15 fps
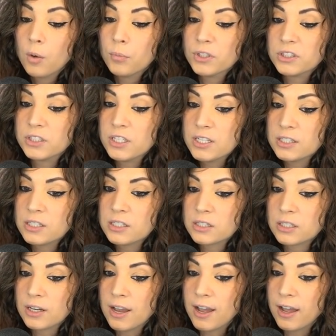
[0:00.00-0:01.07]
But this is
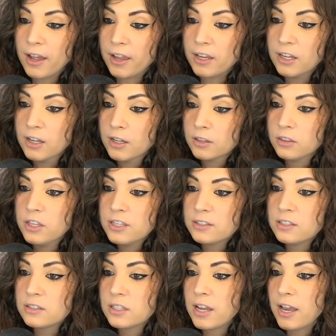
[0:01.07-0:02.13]
the guy
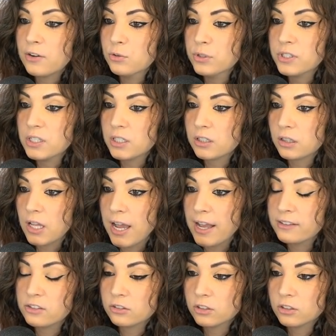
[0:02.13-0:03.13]
who was in the class.